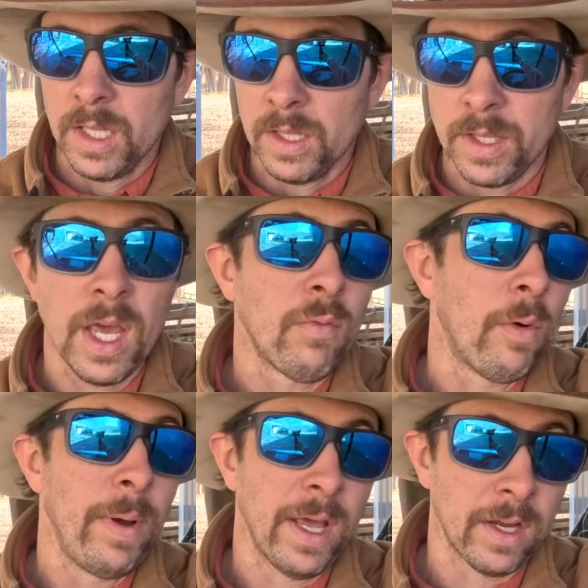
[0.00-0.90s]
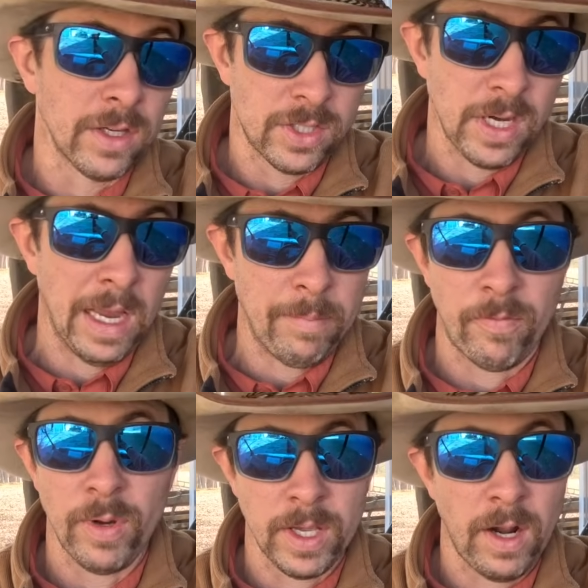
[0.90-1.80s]
then we'll be in good shape
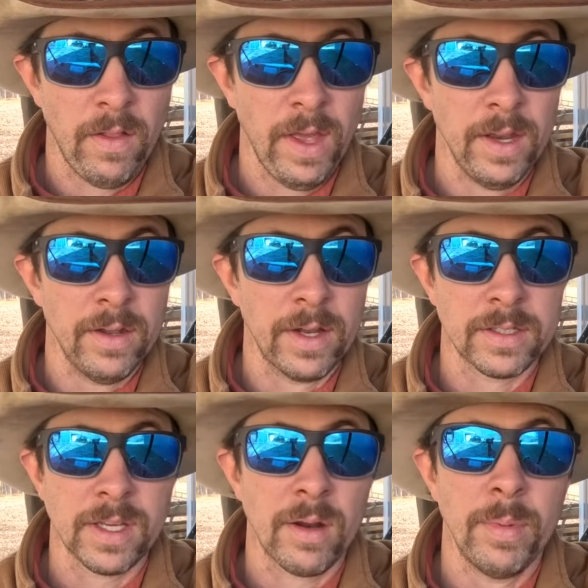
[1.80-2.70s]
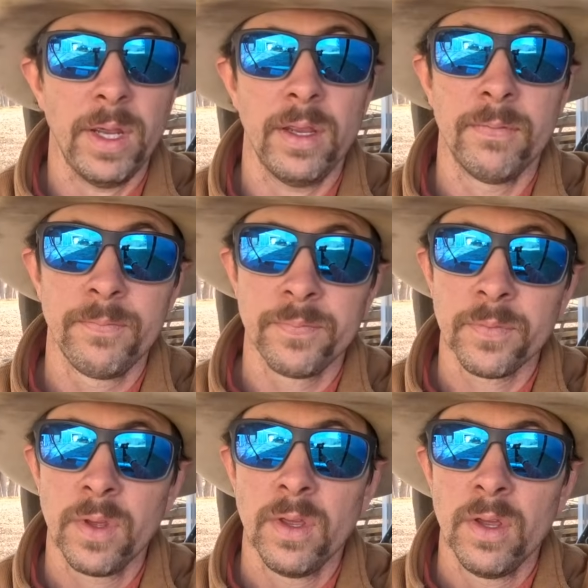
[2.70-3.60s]
if we get all that done. So that'll be
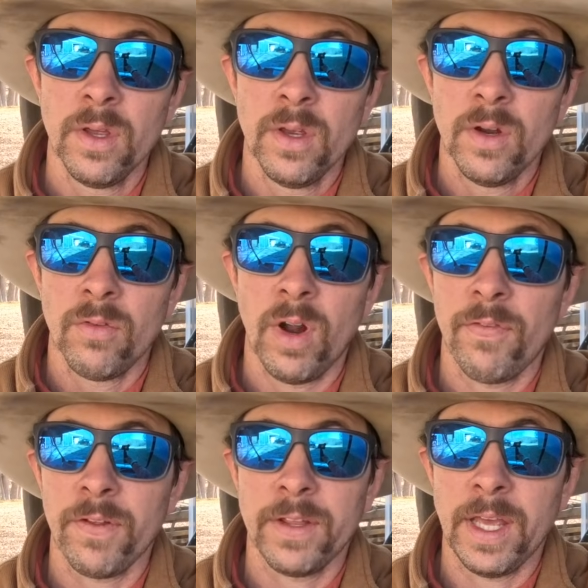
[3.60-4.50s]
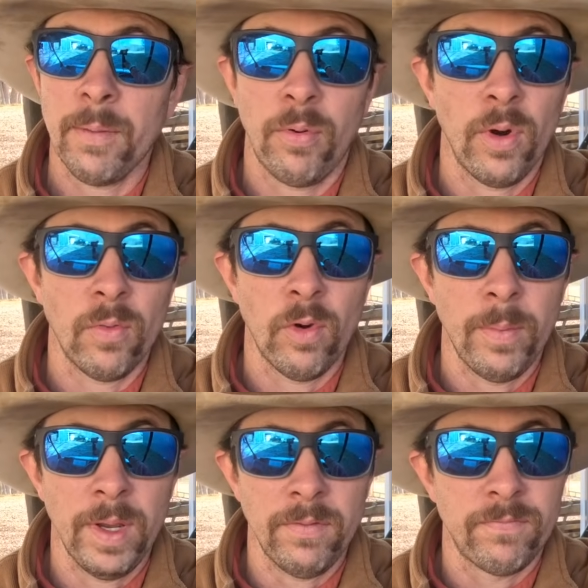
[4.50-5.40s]
roughly, at that point,
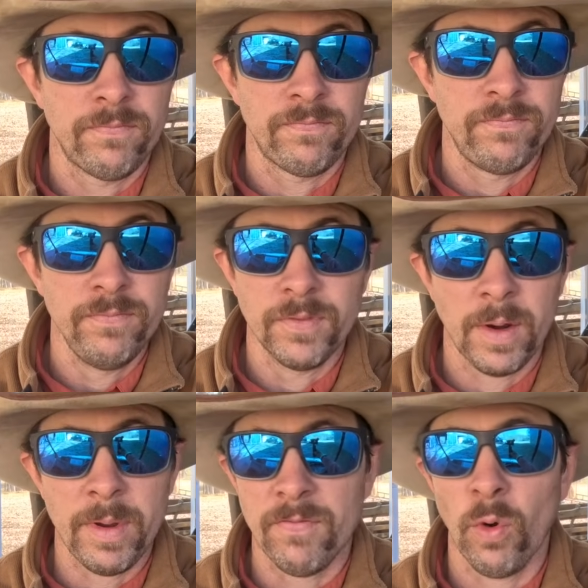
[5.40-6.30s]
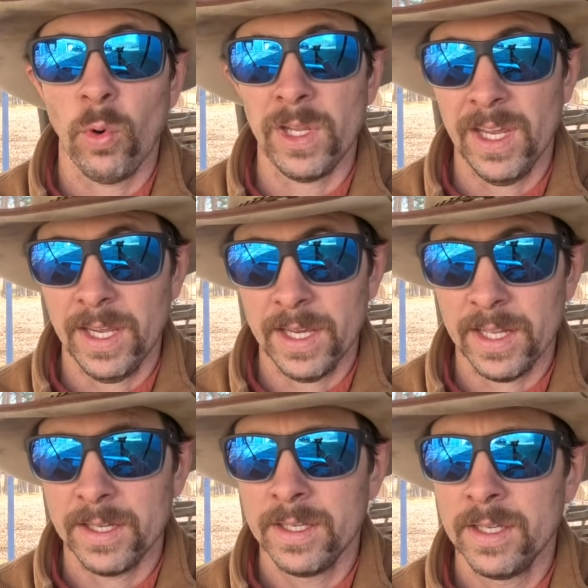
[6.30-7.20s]
that'll be 40
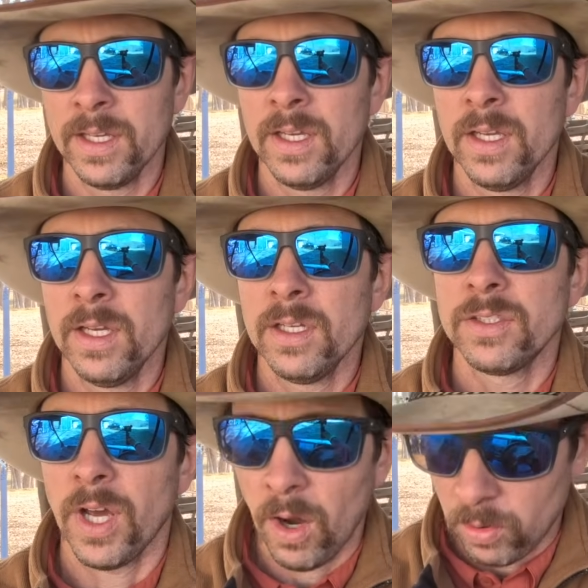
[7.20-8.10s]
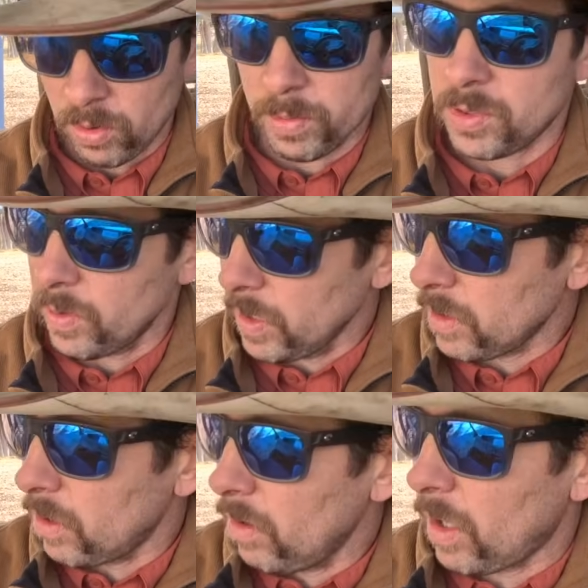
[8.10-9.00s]
head total between
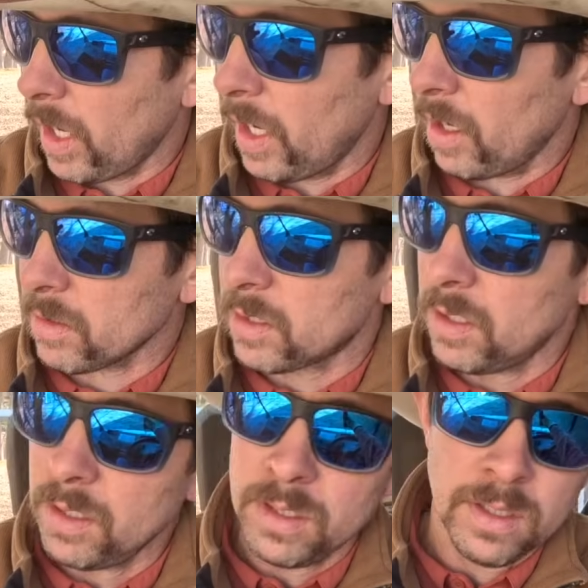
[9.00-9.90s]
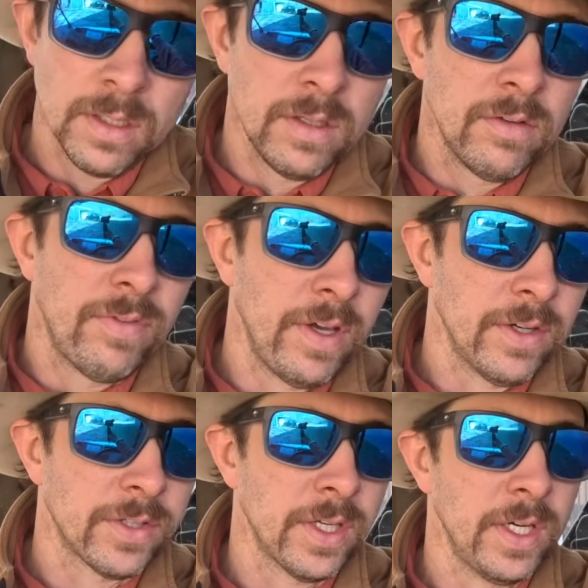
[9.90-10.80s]
cull cows,
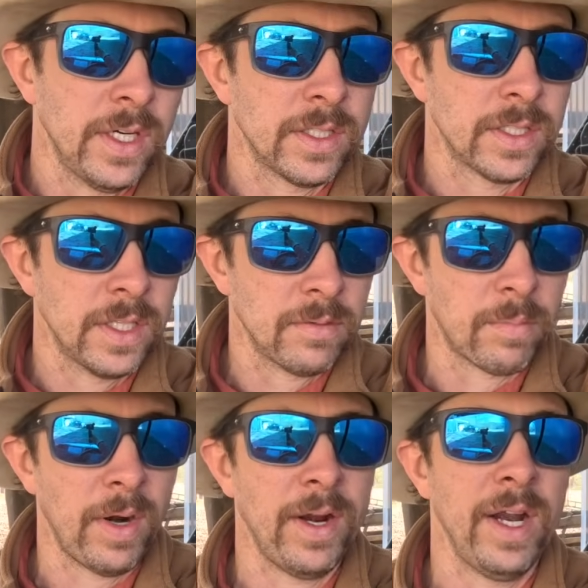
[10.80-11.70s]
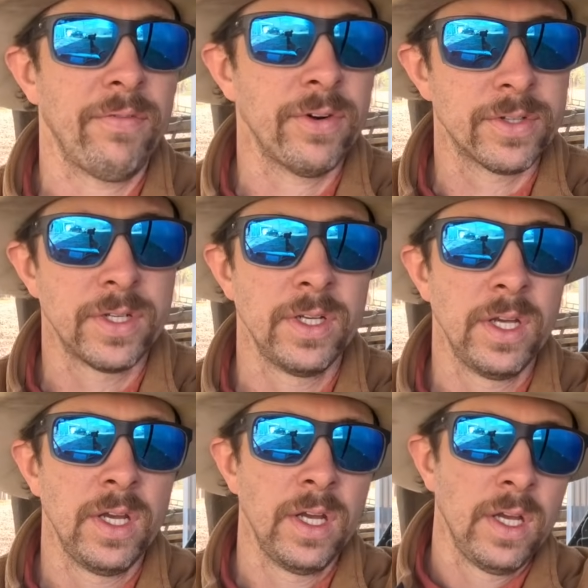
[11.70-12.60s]
feeder steers, and then bred heifers
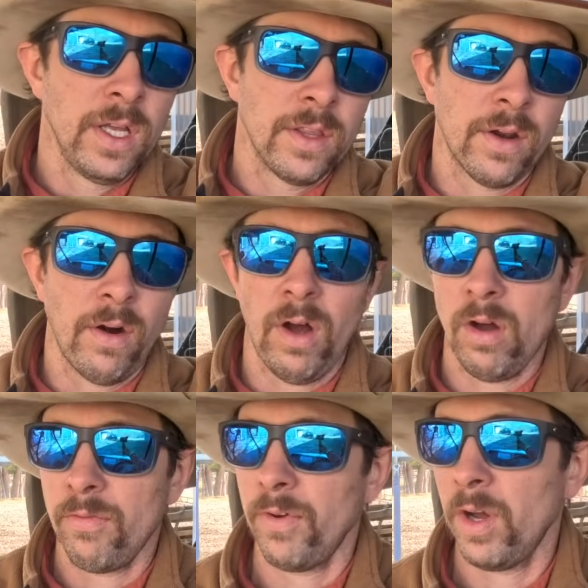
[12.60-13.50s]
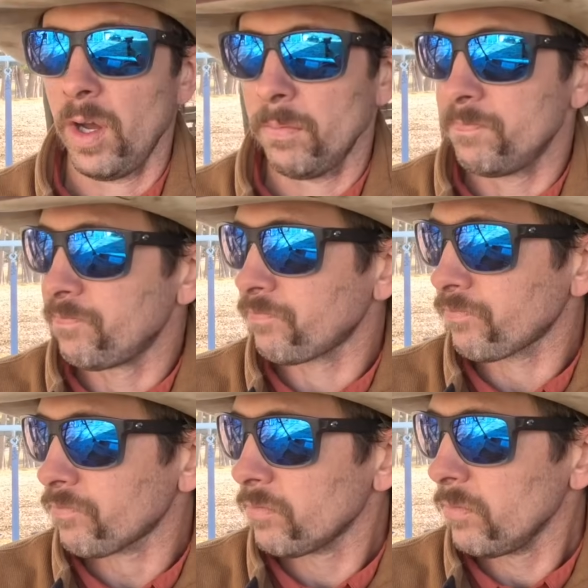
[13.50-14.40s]
that are off
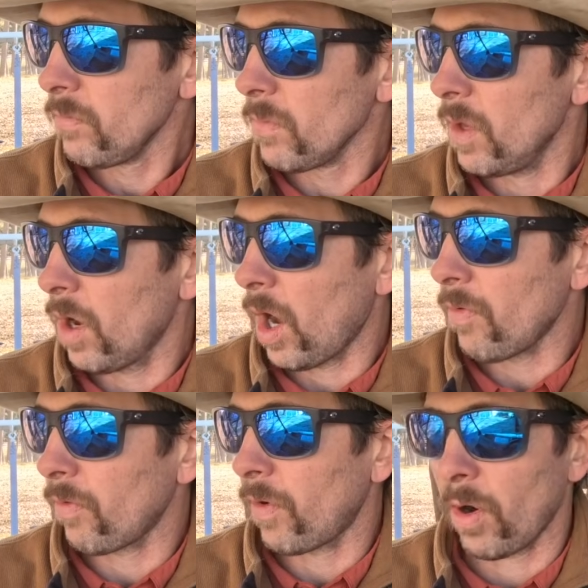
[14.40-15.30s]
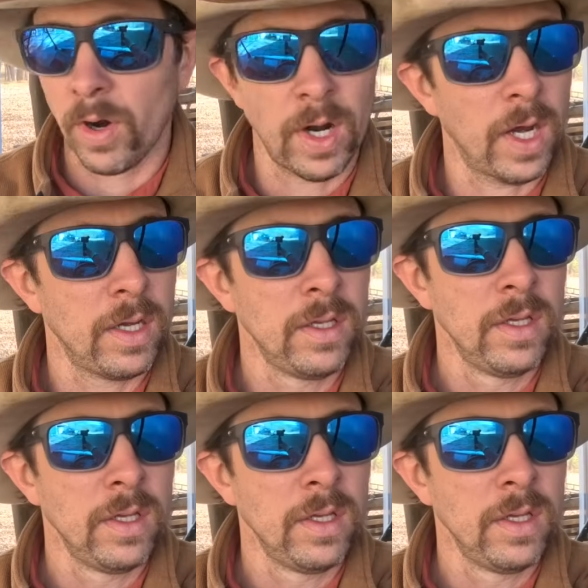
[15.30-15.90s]
of our